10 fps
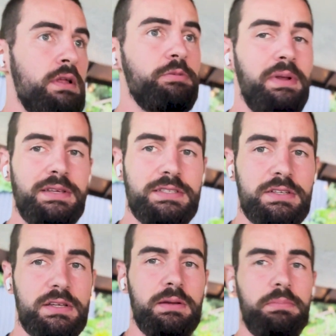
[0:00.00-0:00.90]
place is
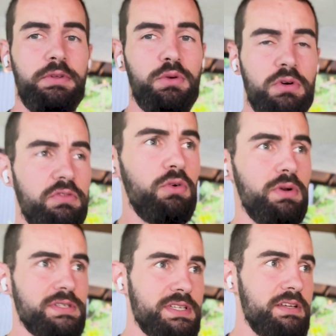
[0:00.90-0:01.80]
looking beautiful
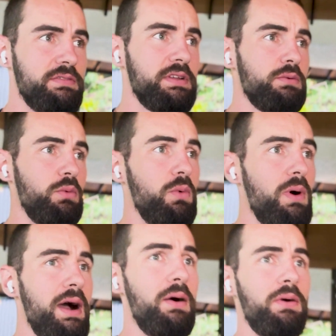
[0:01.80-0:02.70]
this evening.
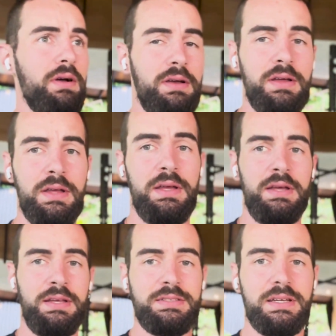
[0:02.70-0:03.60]
Wow.
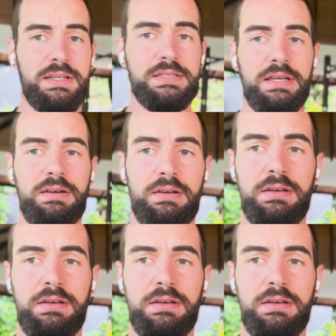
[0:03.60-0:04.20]
Check this out.